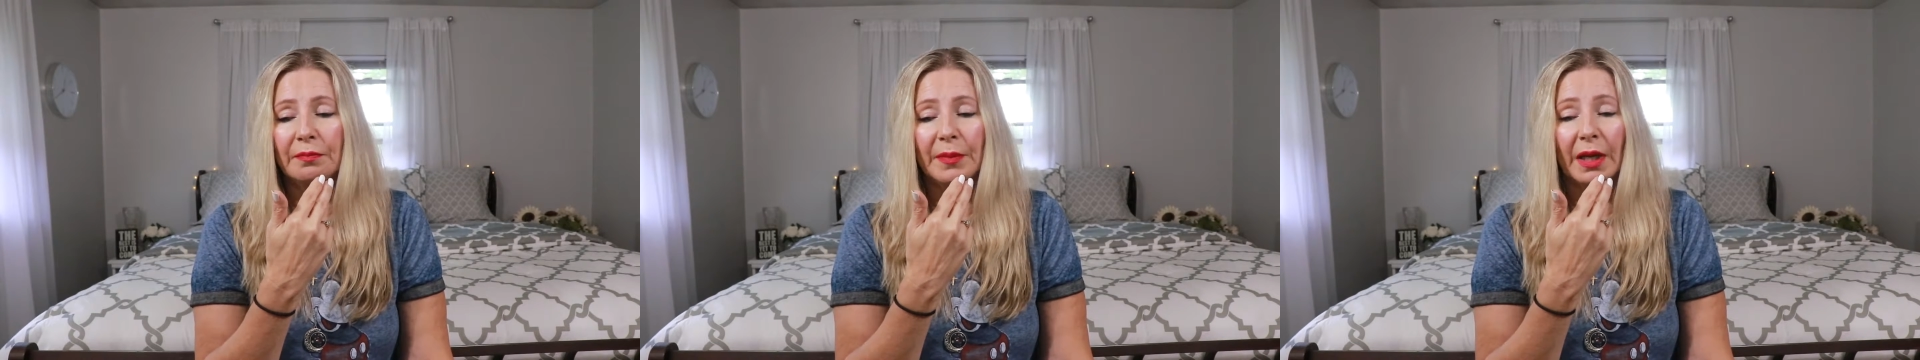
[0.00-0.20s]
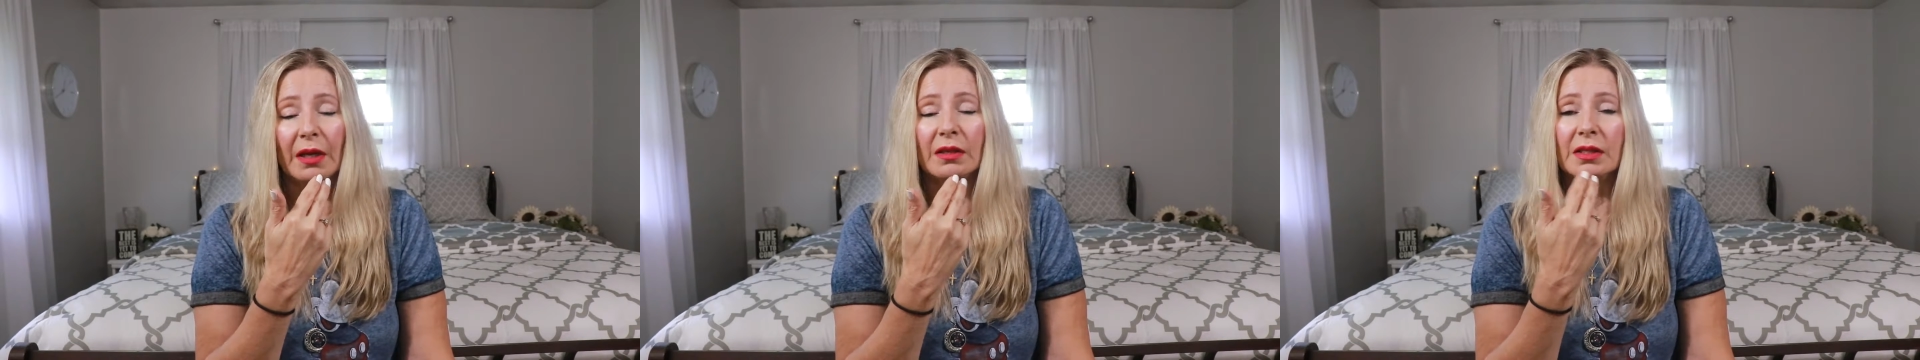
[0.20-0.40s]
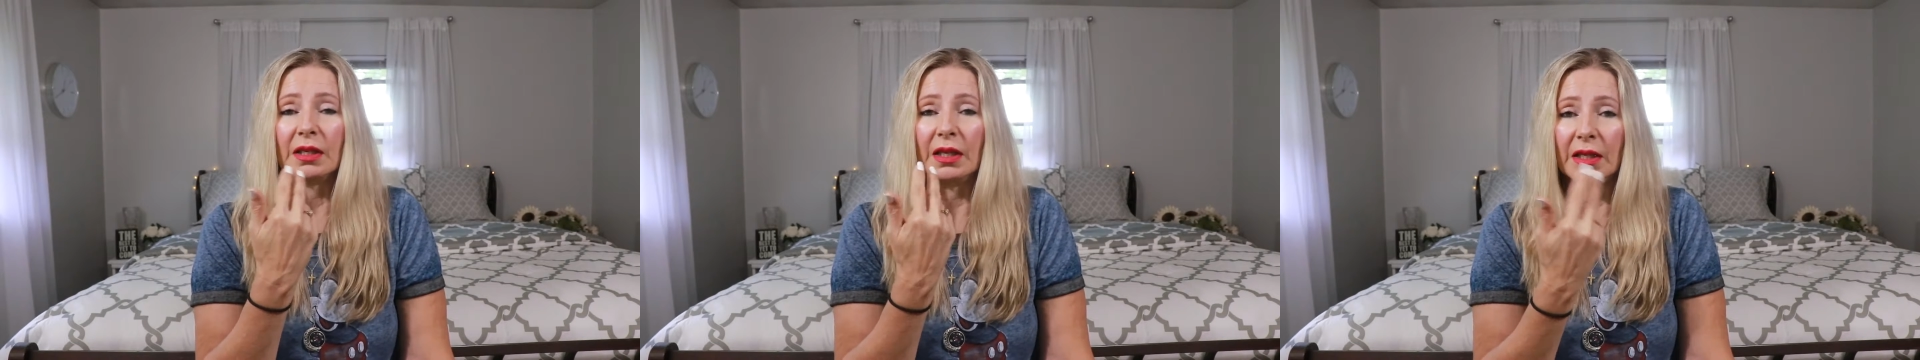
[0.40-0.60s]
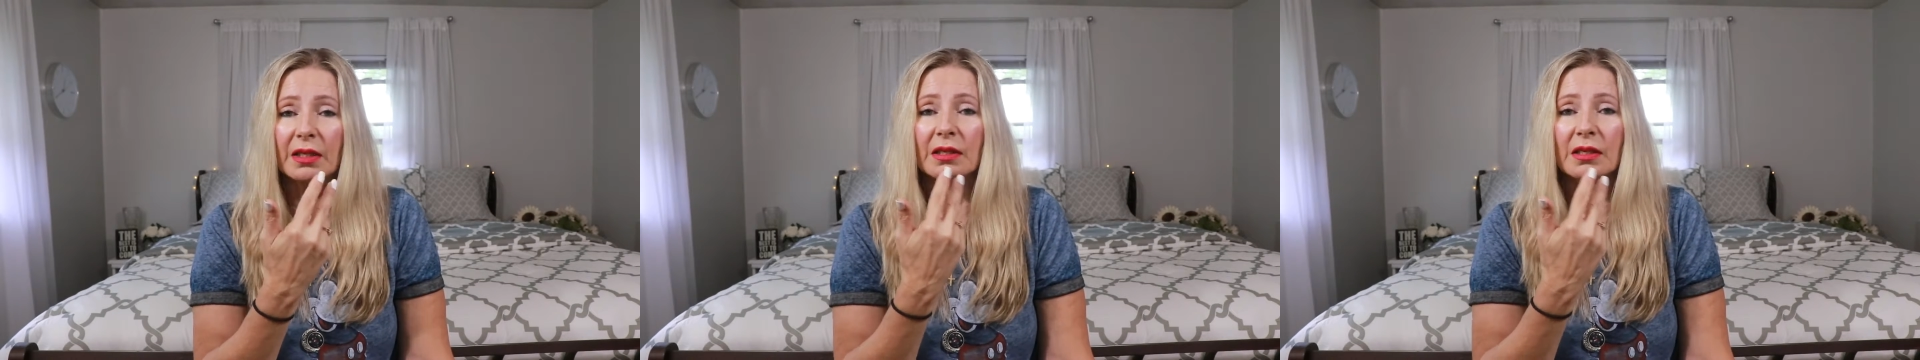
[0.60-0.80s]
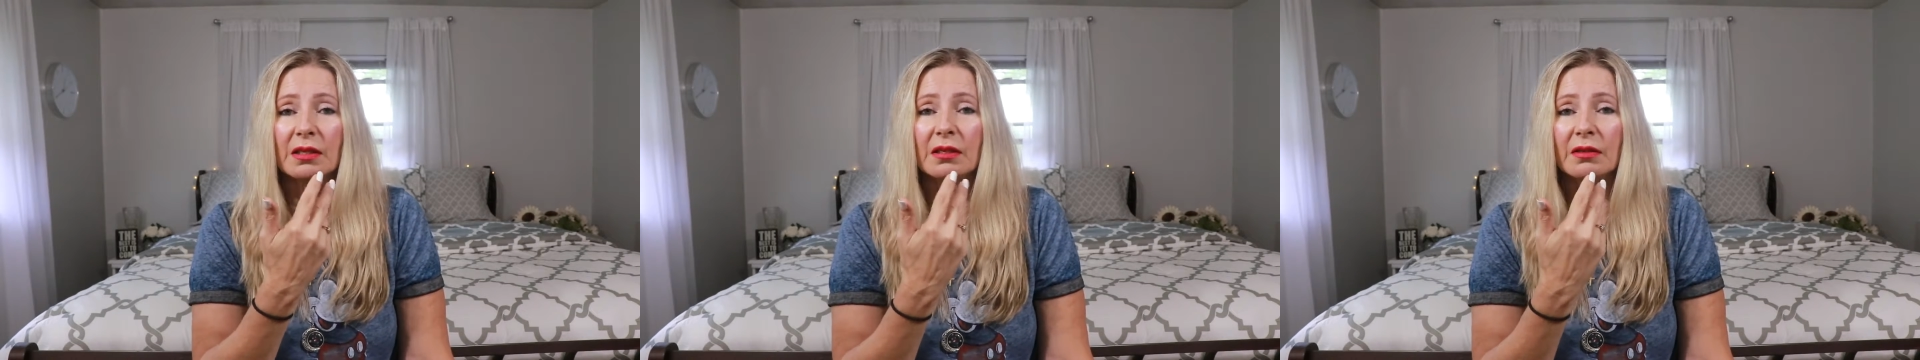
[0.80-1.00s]
because it
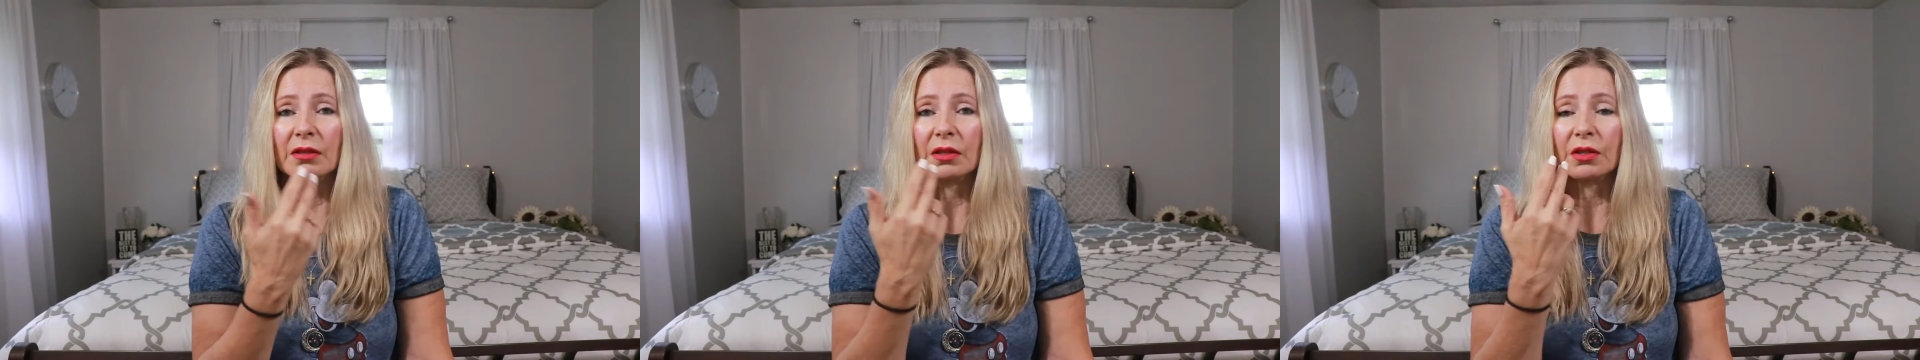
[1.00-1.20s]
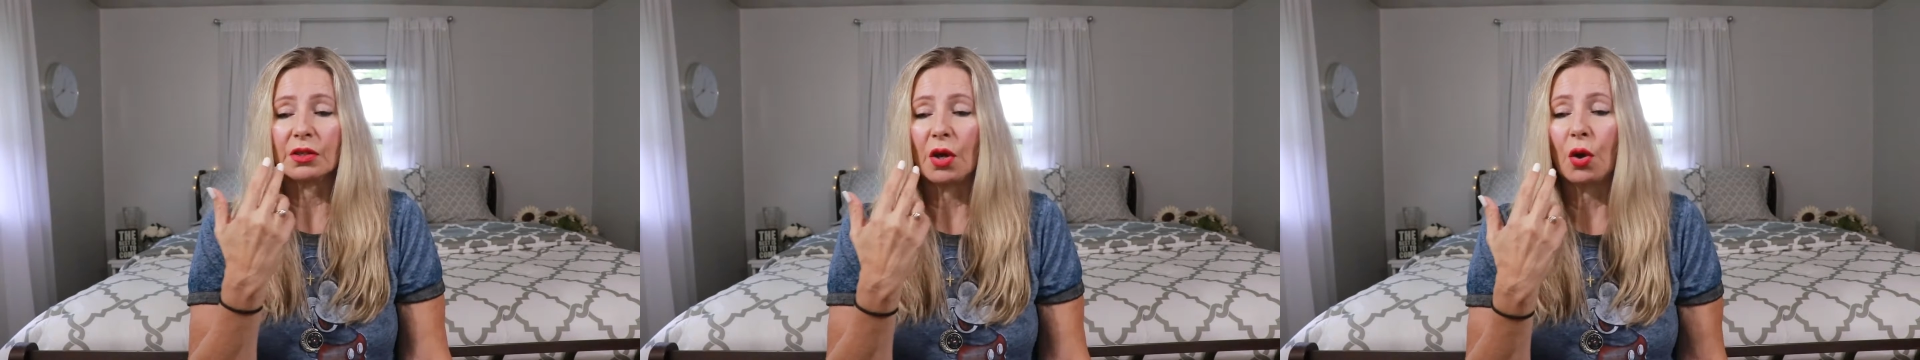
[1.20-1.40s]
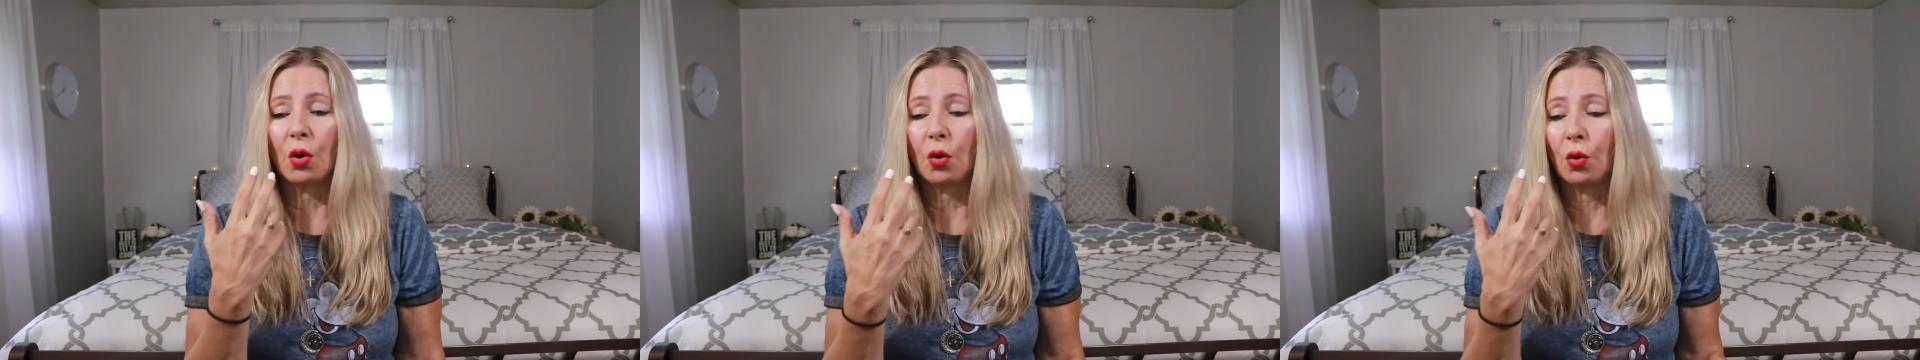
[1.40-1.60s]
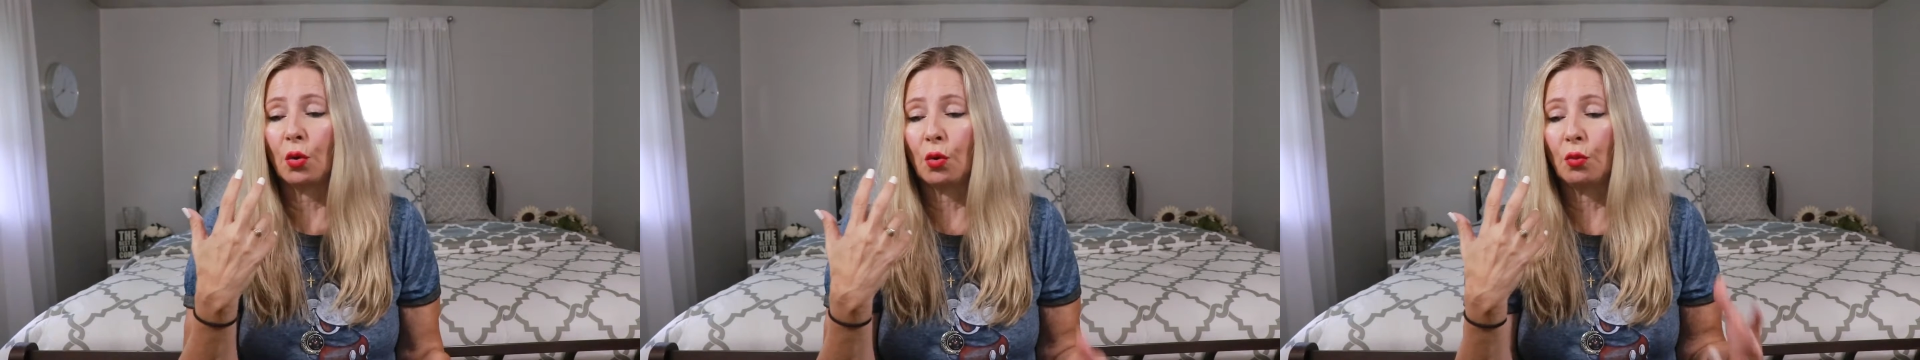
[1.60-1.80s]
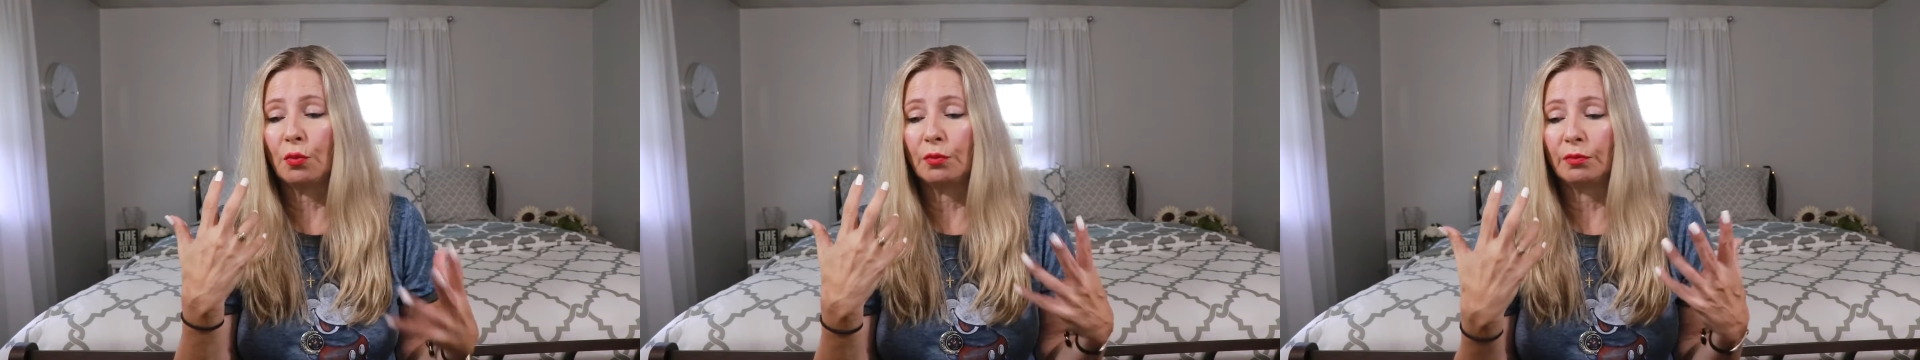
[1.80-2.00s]
is
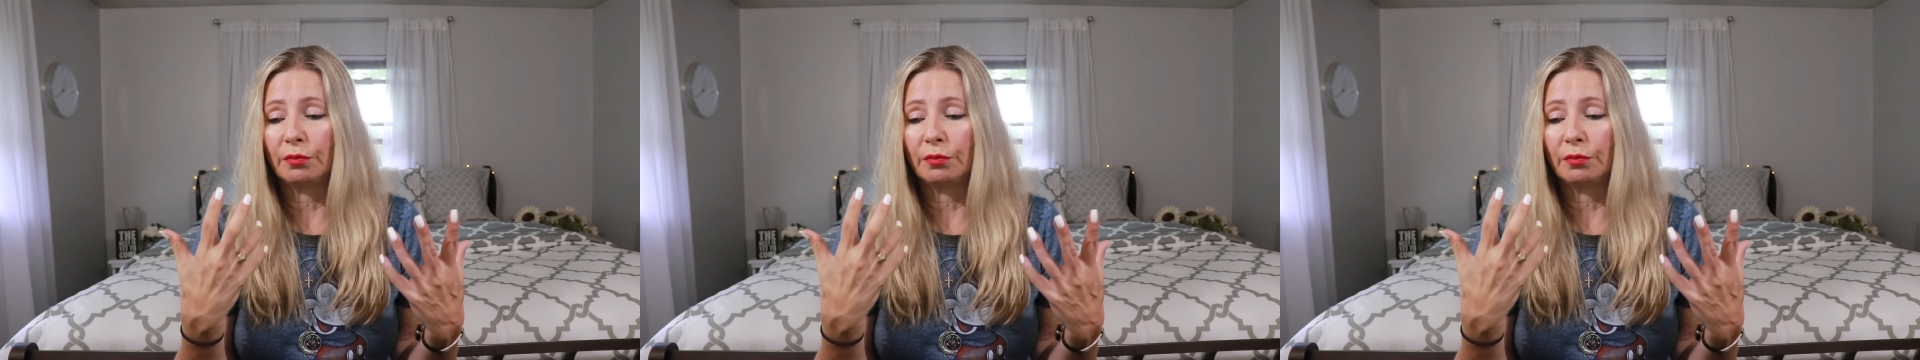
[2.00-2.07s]
so,